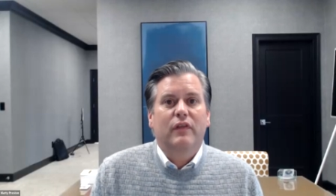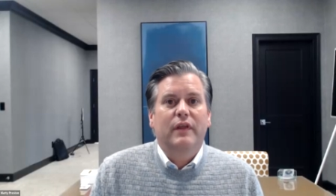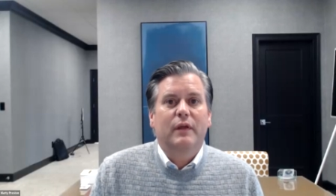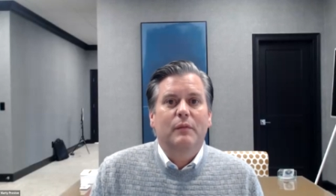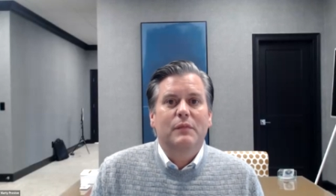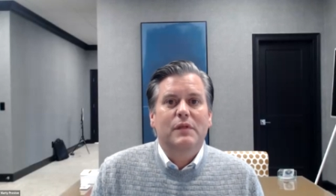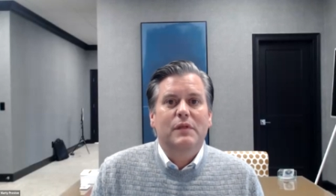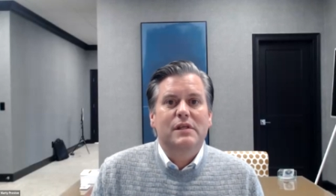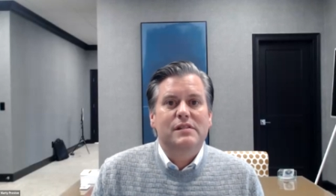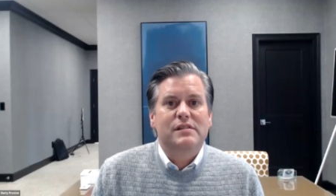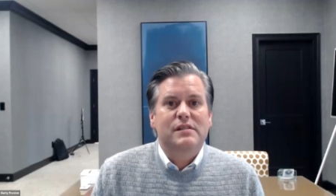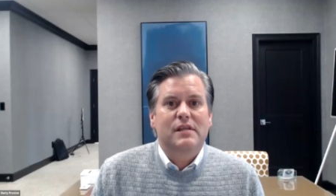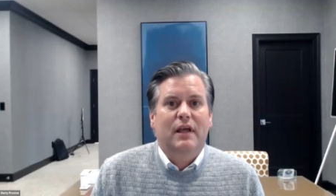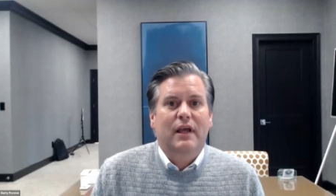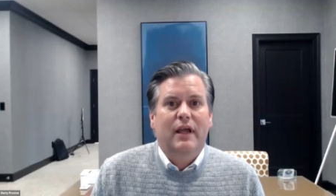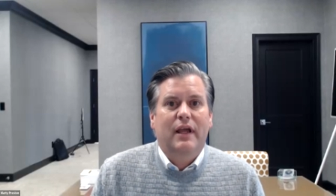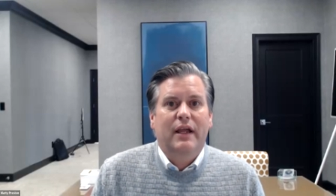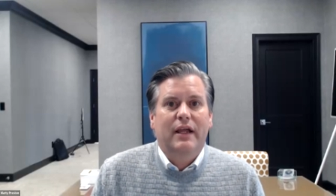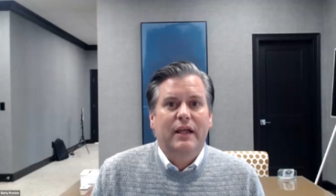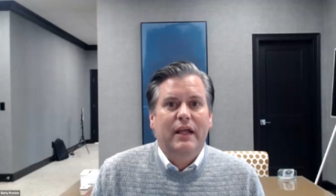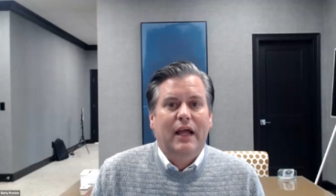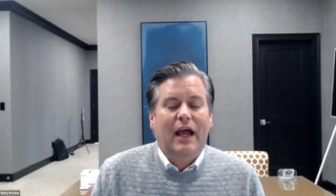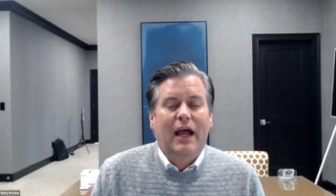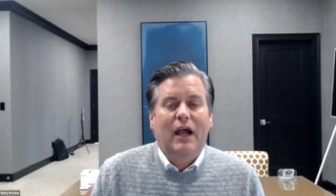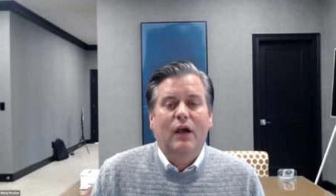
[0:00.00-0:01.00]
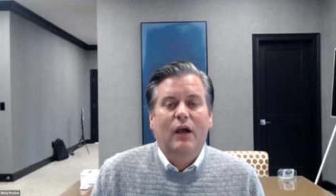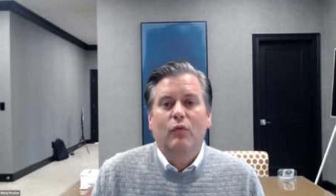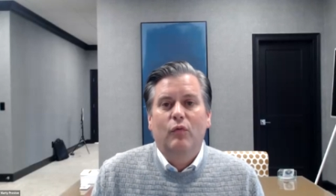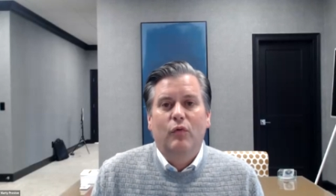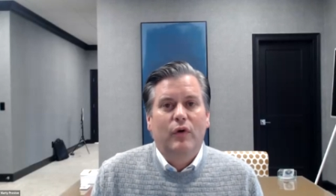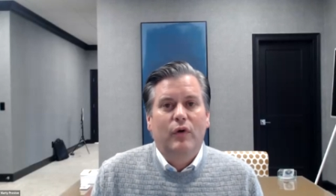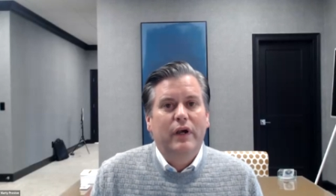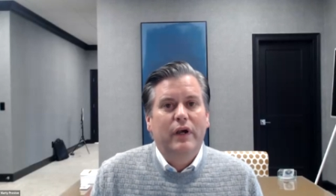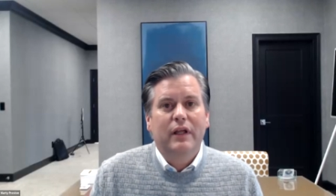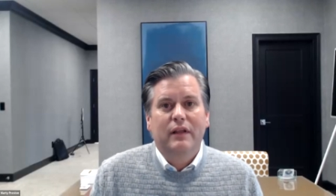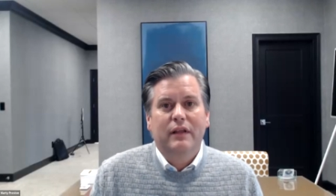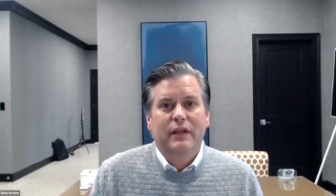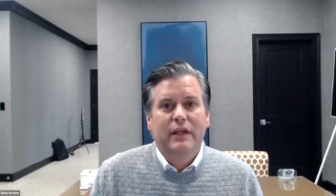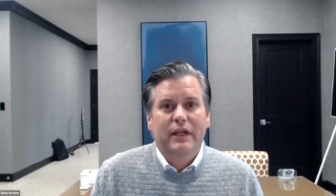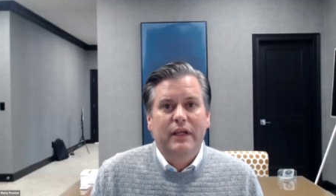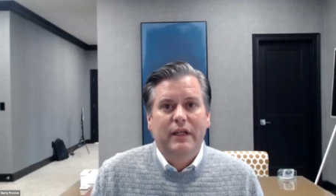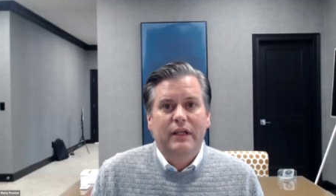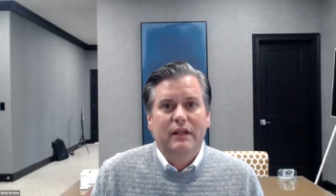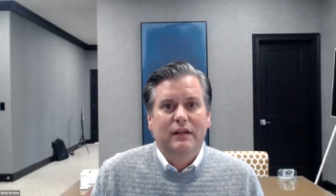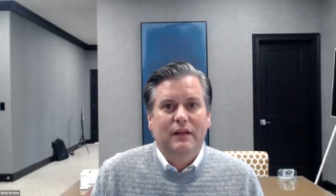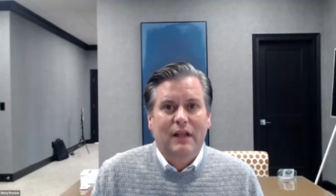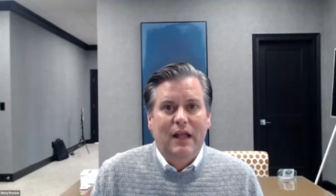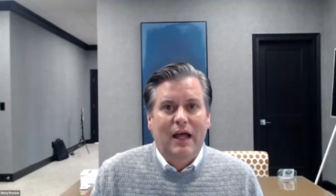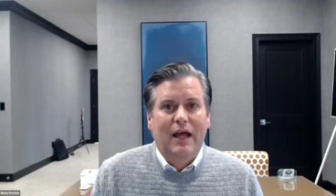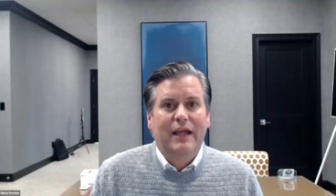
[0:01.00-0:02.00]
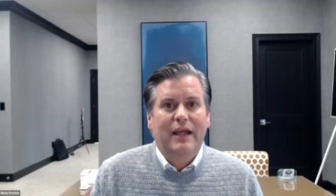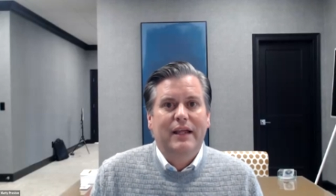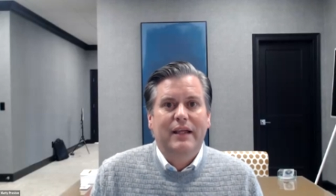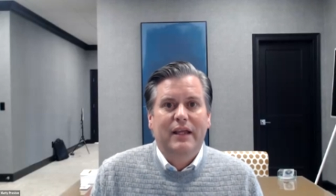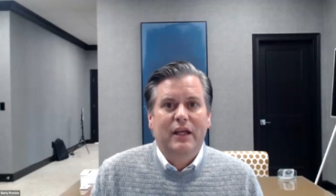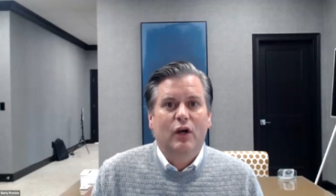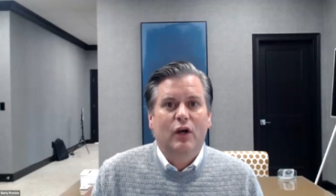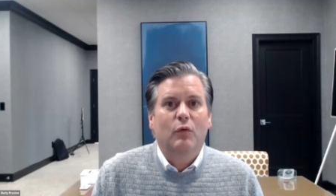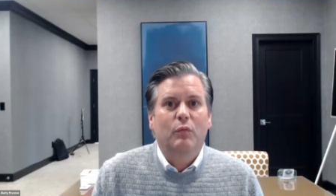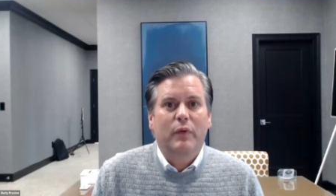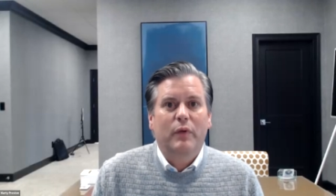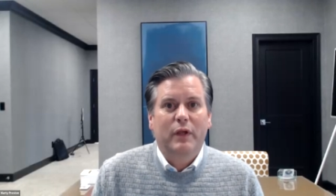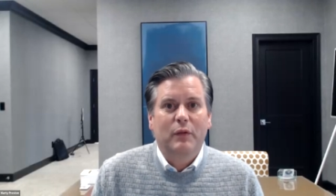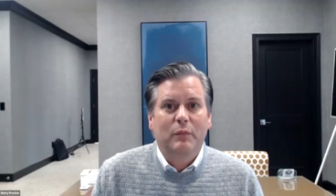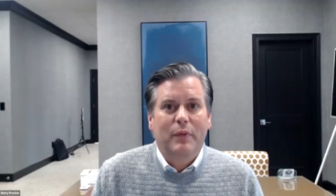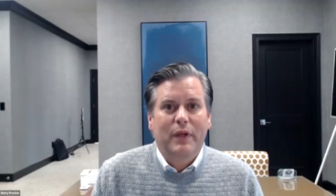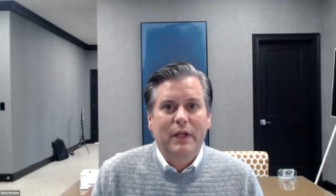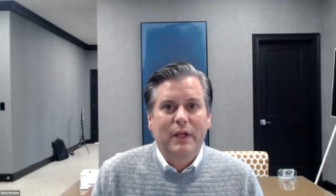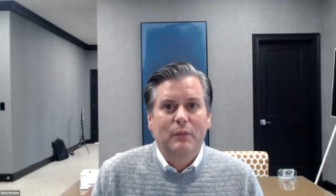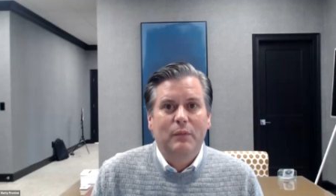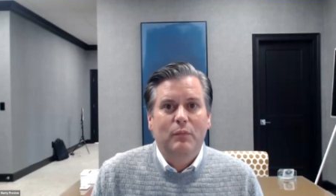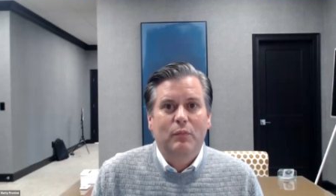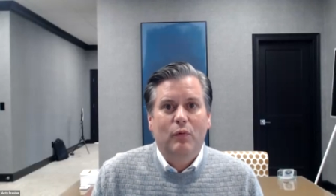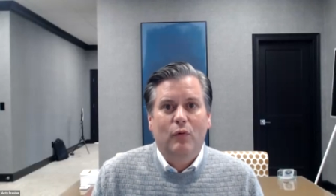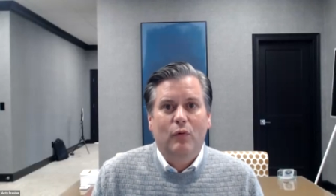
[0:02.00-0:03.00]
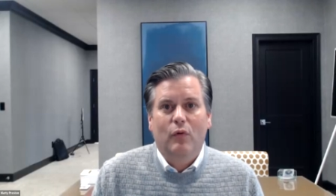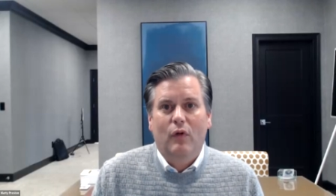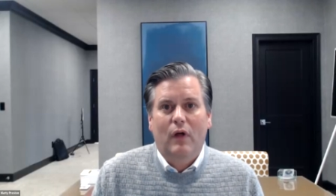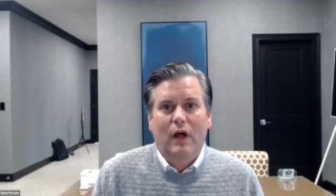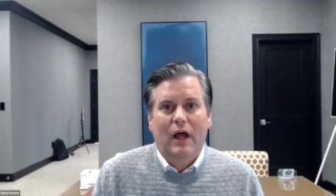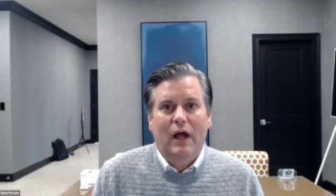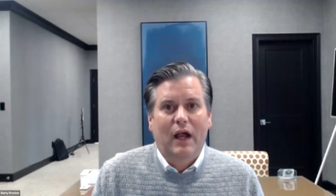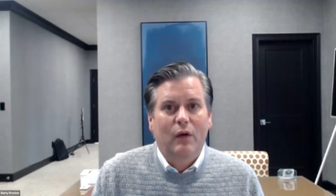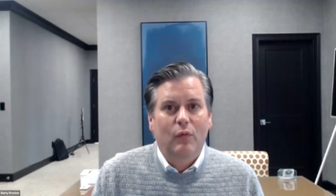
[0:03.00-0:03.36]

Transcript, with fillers: for them to say, I really like helping people.